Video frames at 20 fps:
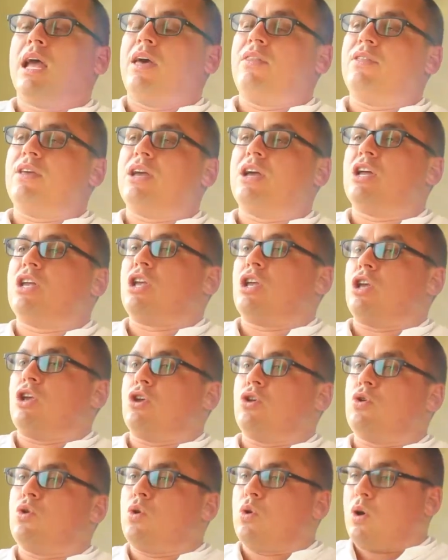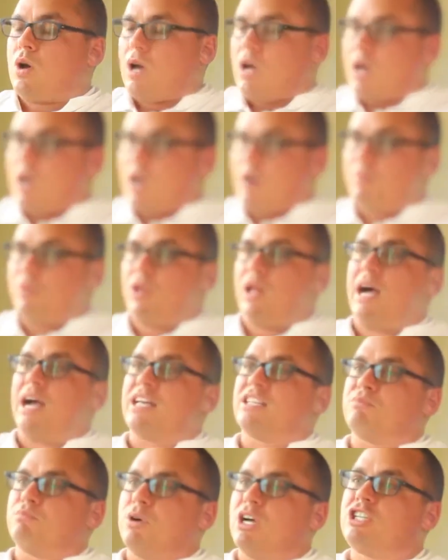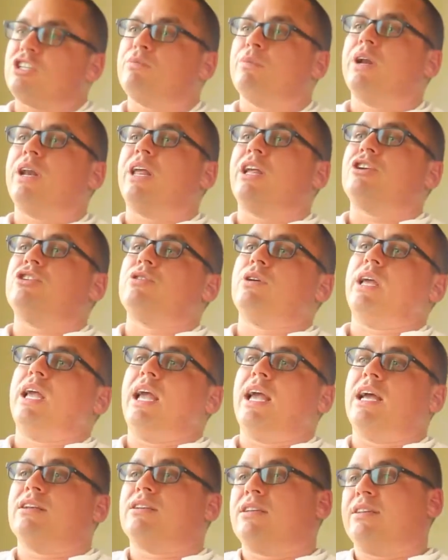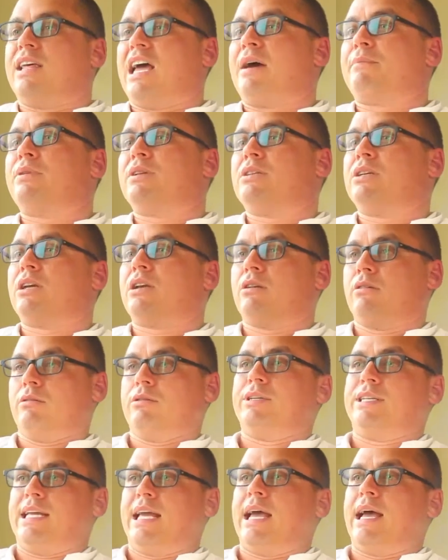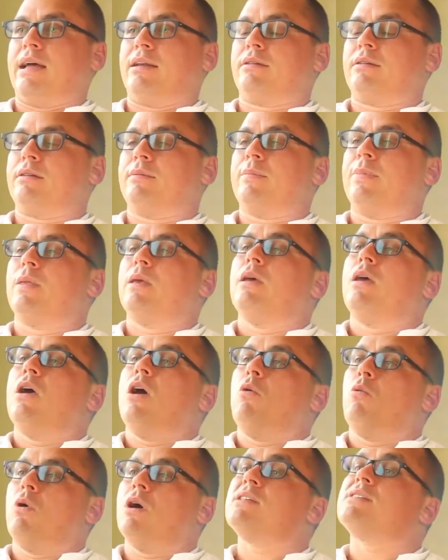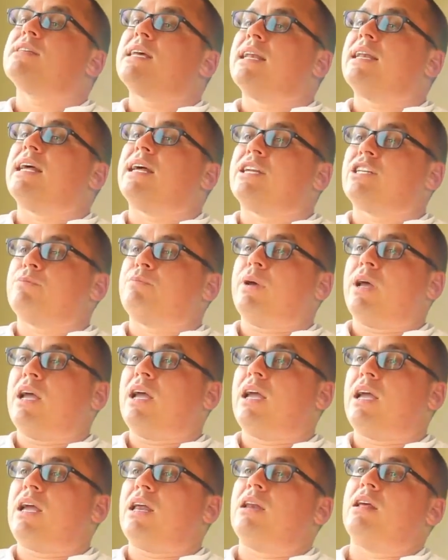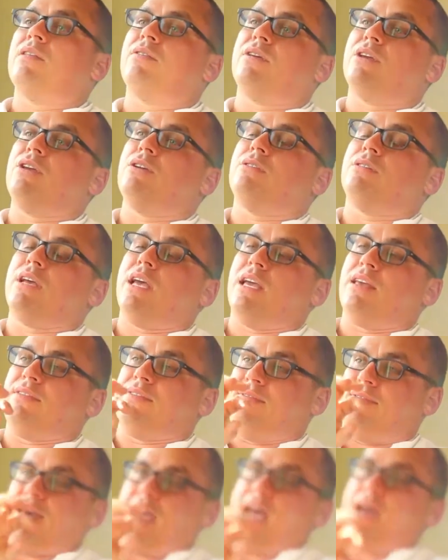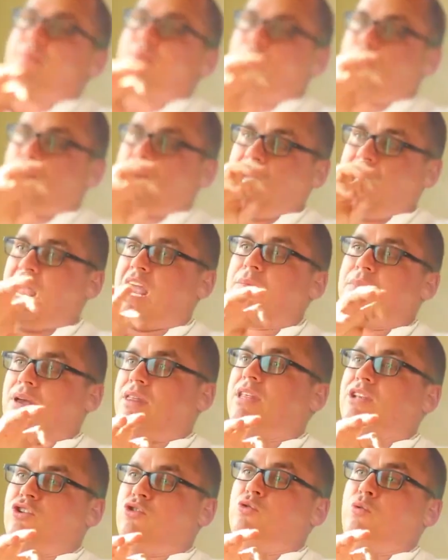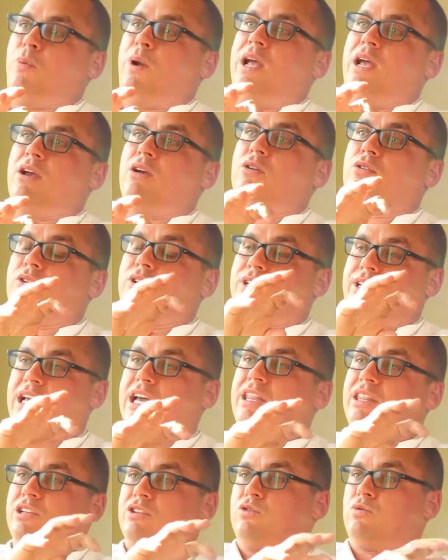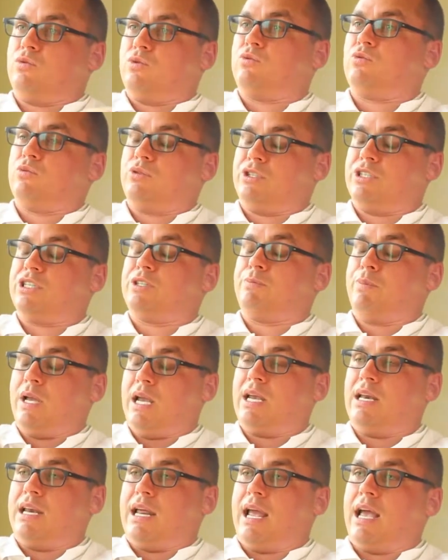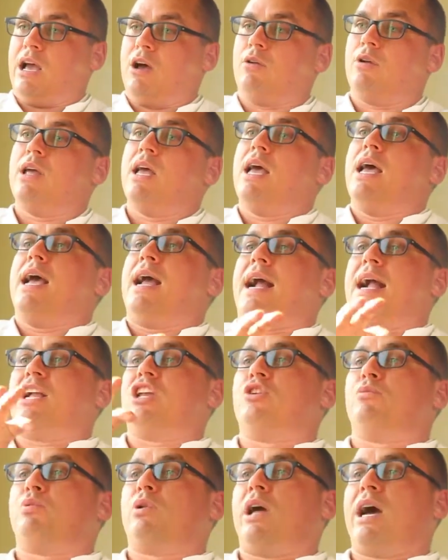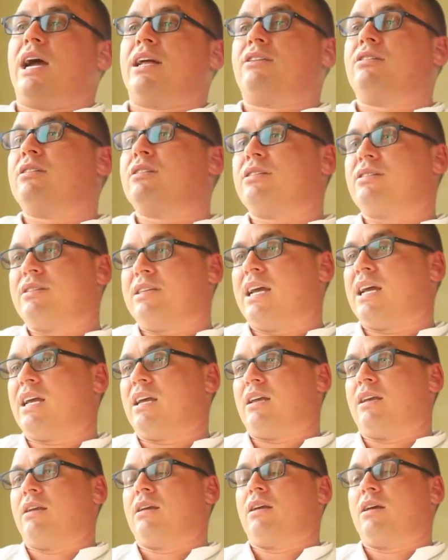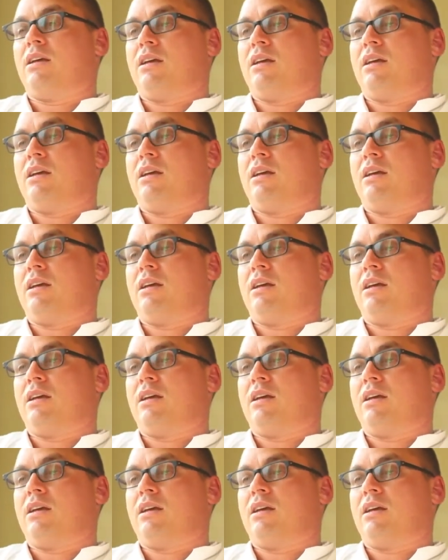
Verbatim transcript: And then you apply as much money as you can to that particular debt. Once that debt is paid, then you take that payment that you were paying on the debt that was just paid down, and you apply it to the second